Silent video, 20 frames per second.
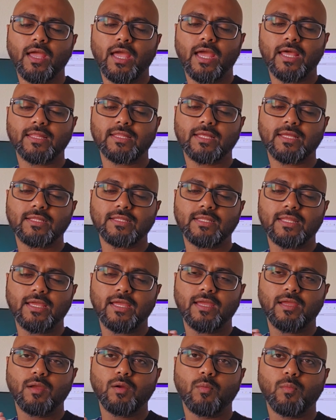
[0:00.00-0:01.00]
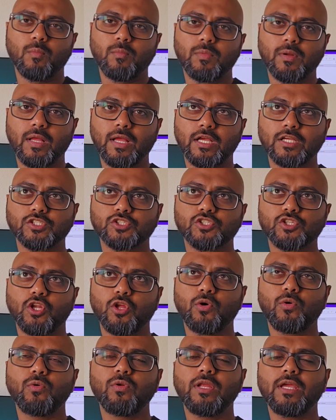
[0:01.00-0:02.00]
And then they
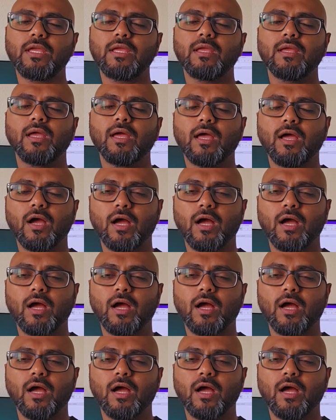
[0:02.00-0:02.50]
slowly